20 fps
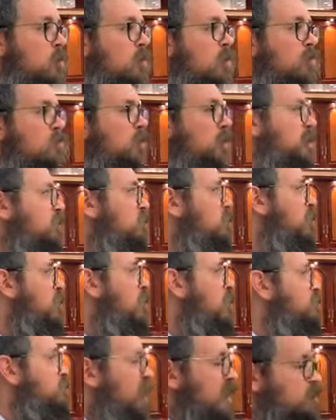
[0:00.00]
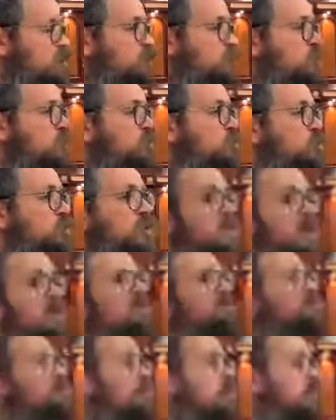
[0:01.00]
What if the Eibusher is putting on
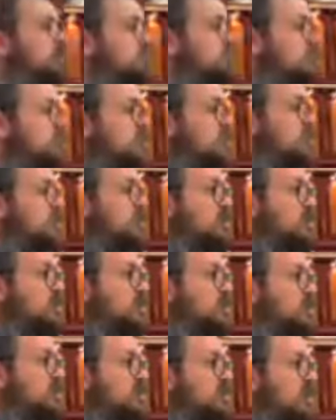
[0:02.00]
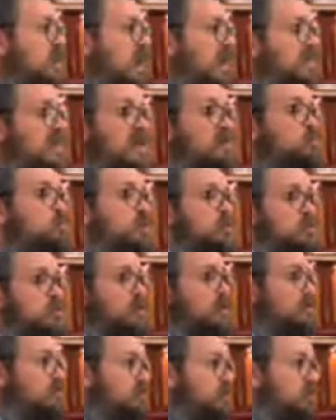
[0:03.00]
film, and then we put
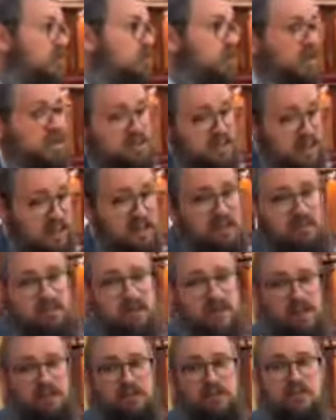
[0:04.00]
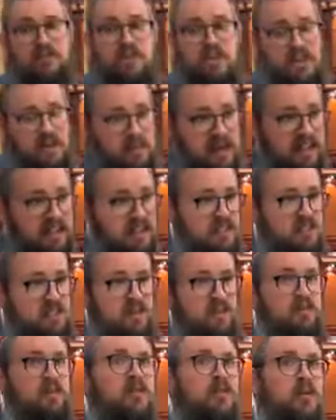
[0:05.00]
on film because he's putting on film, so he commands us to put
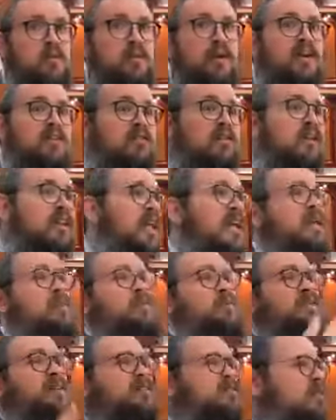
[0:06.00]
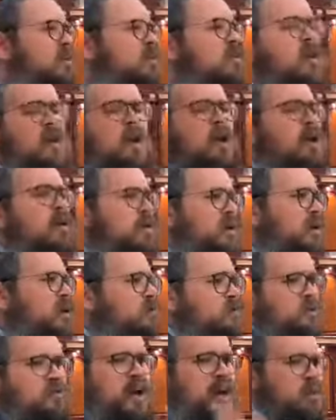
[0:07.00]
on film, and we put on film, and then he puts on film. Wait, he
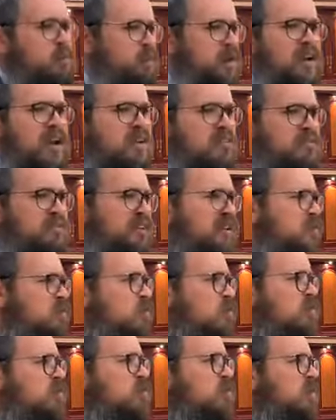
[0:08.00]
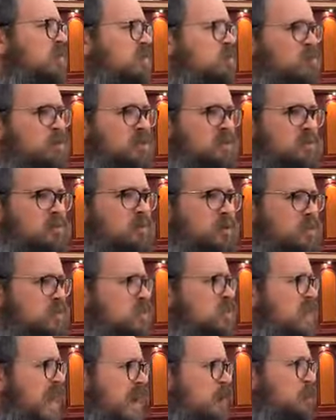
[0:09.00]
was already putting on film. What
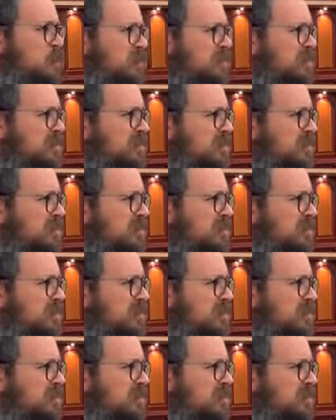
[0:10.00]
just happened?